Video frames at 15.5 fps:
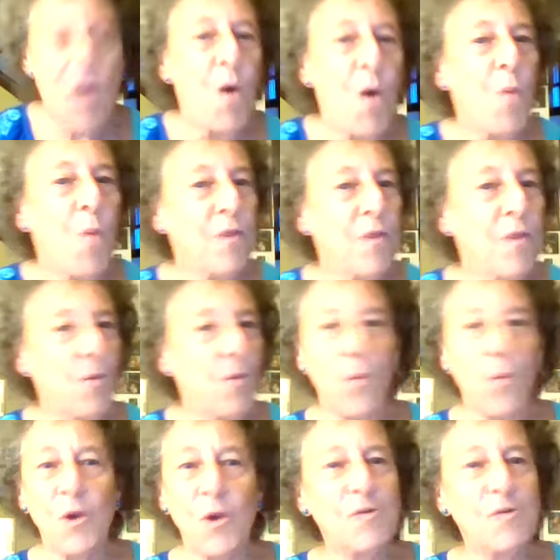When the
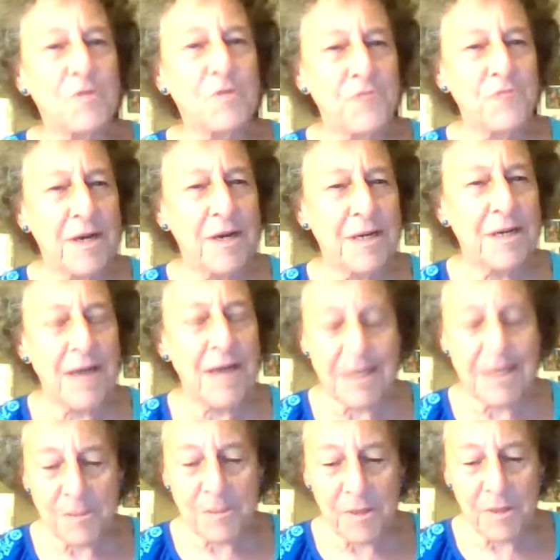world was
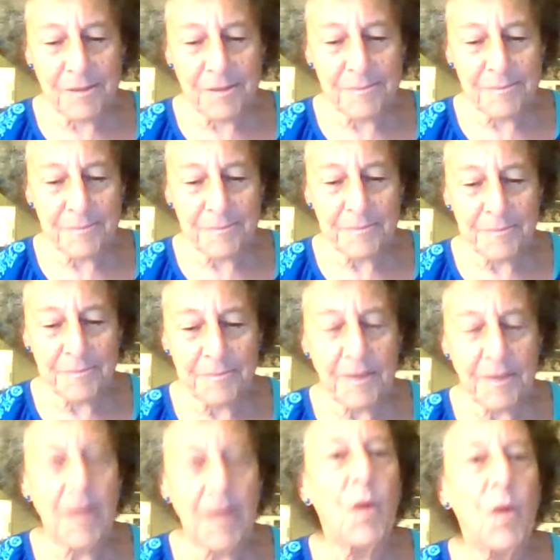recognizable,
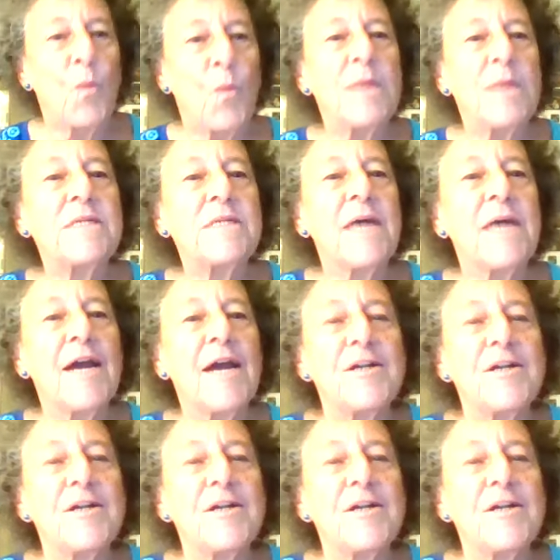we dared